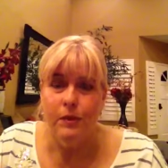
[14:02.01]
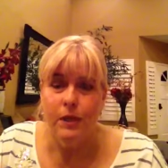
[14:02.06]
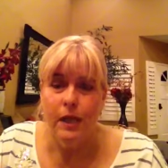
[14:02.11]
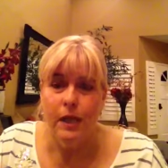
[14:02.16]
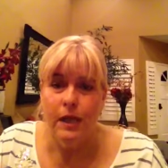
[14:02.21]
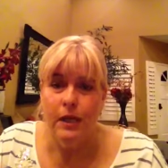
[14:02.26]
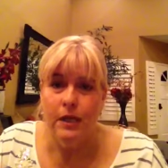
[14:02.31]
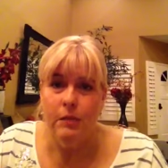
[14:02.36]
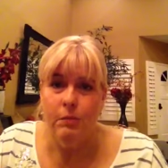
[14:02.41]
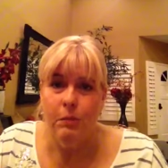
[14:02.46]

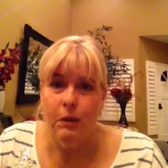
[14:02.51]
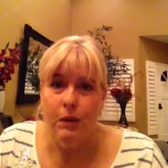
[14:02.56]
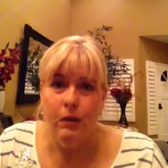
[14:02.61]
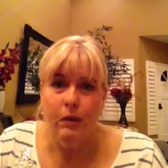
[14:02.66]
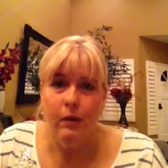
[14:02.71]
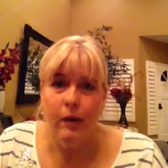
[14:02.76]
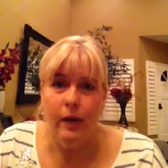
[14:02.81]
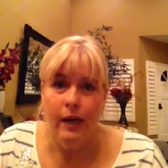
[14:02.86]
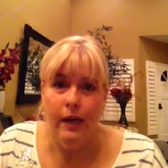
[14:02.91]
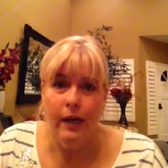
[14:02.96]
it's been
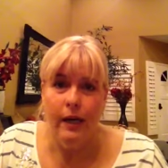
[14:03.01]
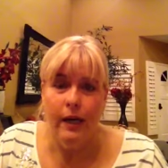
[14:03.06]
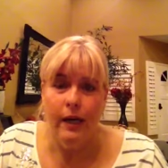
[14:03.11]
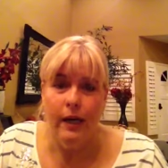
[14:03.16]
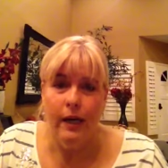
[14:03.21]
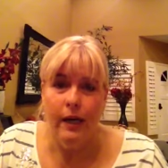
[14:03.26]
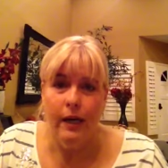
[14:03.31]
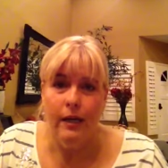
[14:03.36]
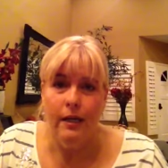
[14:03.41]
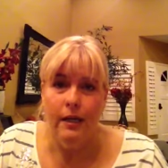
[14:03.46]
great
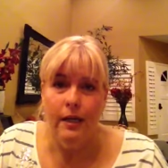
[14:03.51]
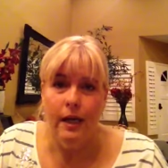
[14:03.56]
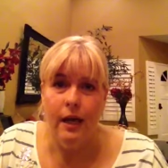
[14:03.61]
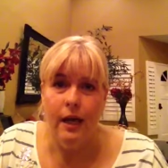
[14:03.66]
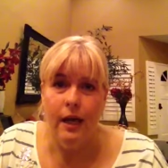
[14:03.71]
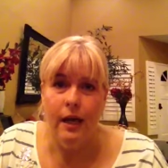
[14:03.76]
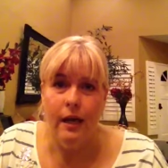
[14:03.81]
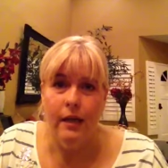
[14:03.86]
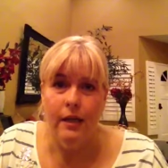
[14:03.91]
and I